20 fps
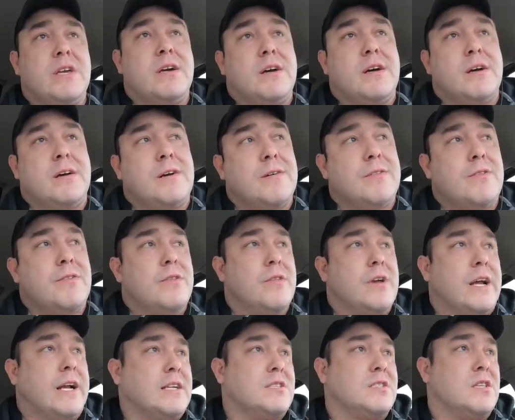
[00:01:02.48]
uh,
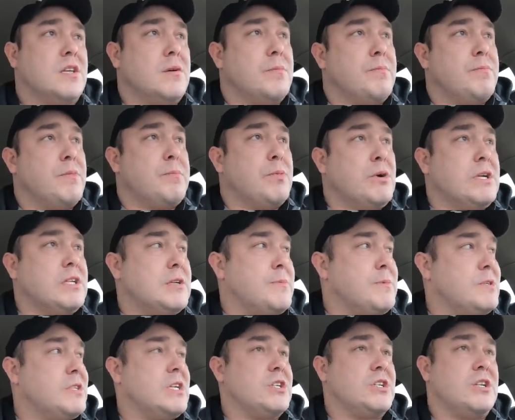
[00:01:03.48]
I guess the, the
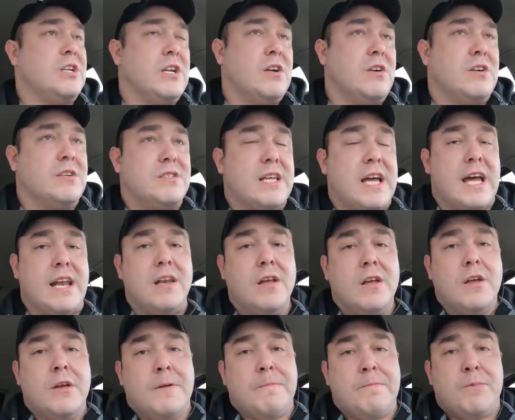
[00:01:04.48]
presupposition here is that
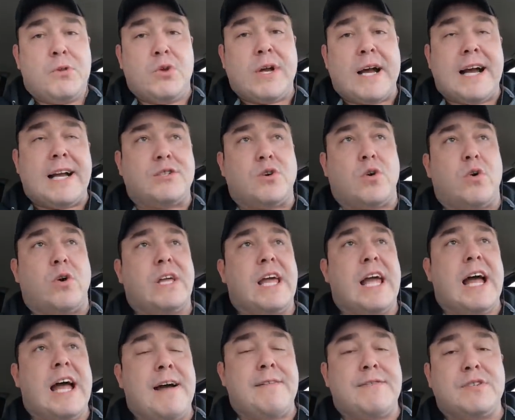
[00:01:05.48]
you guys already
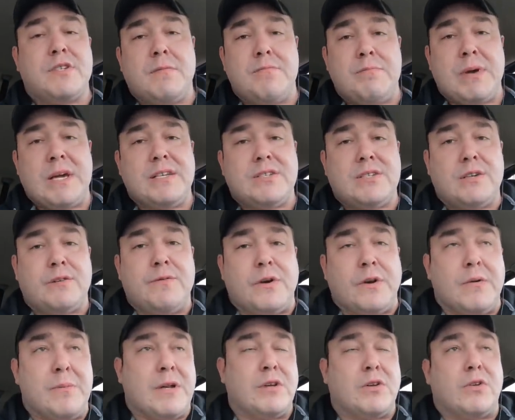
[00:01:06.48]
have some basic
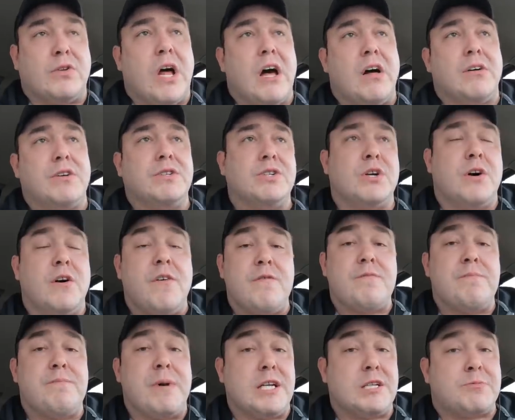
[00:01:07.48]
fundamental knowledge
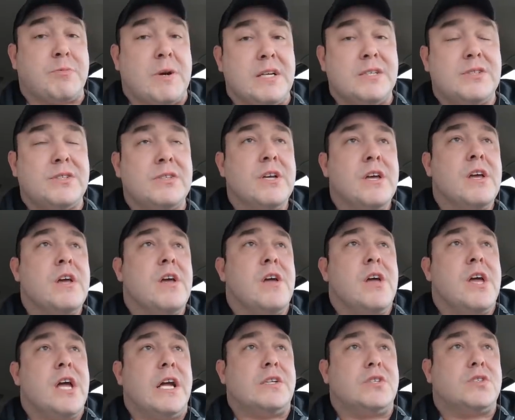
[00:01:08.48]
of bench press.
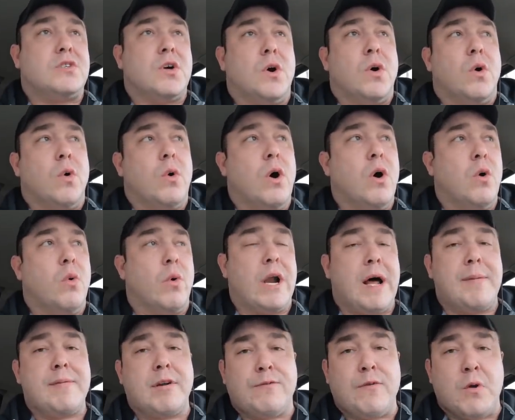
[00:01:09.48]
And so what
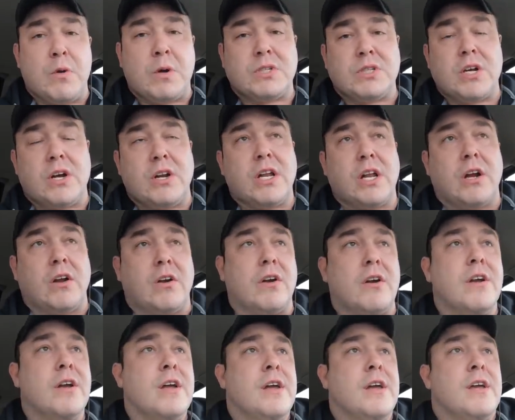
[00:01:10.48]
I'm gonna focus on here
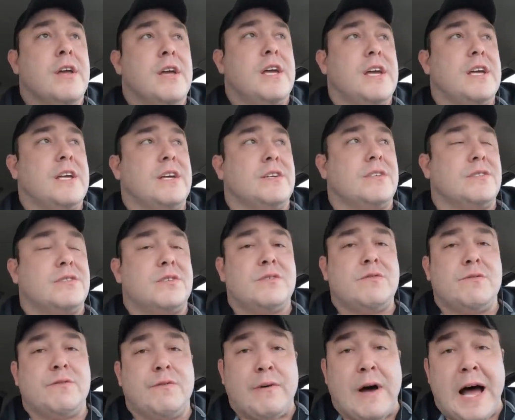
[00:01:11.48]
is
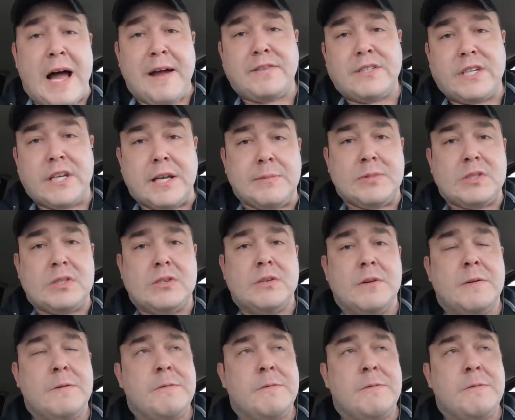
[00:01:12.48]
five tips